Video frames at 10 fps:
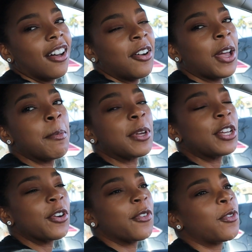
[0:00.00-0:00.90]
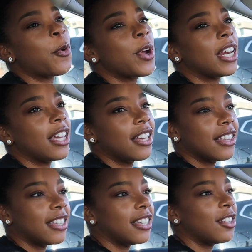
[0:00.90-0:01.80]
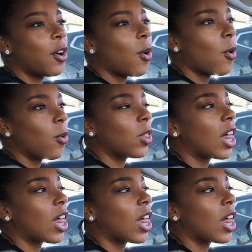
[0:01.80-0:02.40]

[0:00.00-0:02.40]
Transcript: Okay, but you're avoiding the whole, like...